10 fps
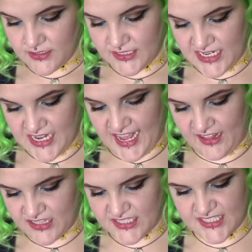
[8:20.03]

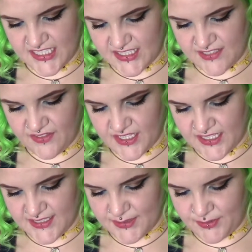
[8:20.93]
analysis of
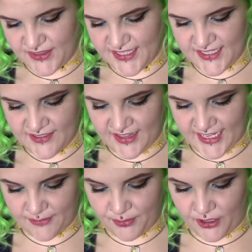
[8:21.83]
this. But then,
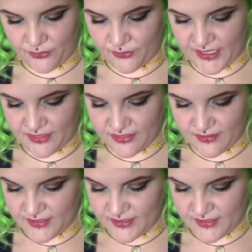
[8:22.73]
like, partway